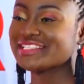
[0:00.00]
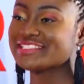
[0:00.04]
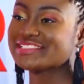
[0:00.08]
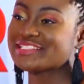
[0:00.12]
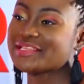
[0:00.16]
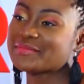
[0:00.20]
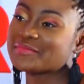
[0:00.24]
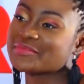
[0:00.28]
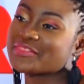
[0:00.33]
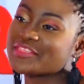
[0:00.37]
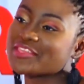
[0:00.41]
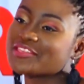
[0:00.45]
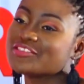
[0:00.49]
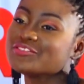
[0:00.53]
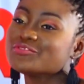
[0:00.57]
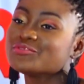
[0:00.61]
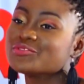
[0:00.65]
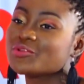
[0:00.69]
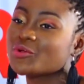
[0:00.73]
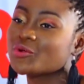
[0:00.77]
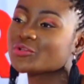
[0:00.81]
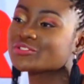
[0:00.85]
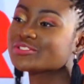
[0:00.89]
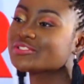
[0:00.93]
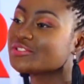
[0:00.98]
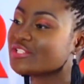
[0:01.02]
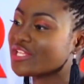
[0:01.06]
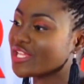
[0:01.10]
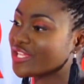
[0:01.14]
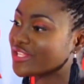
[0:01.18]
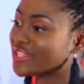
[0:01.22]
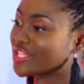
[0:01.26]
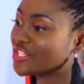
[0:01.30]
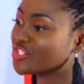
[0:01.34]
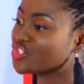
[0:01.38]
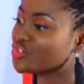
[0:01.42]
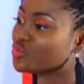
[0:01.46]
there something you know
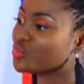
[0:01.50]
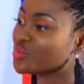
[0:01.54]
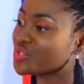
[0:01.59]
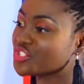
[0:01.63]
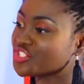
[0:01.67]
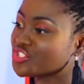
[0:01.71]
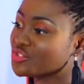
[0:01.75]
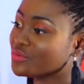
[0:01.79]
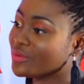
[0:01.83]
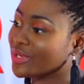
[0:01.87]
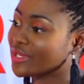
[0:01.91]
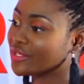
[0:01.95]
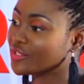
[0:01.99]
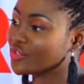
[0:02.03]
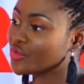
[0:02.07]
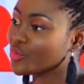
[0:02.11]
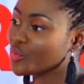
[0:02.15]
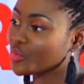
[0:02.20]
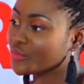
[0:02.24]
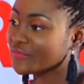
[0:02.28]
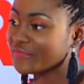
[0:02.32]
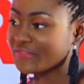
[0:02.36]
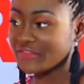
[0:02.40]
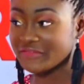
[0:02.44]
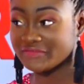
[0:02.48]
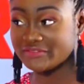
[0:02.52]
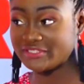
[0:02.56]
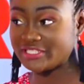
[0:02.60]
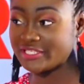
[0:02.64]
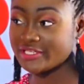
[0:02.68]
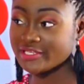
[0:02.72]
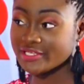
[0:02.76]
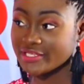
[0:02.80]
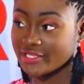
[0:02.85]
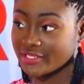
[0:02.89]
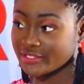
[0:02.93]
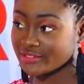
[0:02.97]
today that you wish you had known
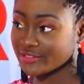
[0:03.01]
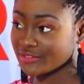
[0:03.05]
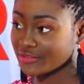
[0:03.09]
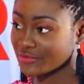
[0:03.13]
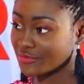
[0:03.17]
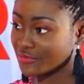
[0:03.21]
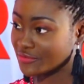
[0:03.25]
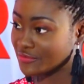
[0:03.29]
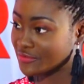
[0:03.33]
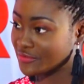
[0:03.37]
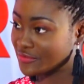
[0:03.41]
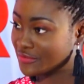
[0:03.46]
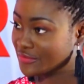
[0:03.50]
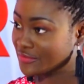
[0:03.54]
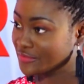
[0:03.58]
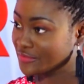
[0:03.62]
15 years ago?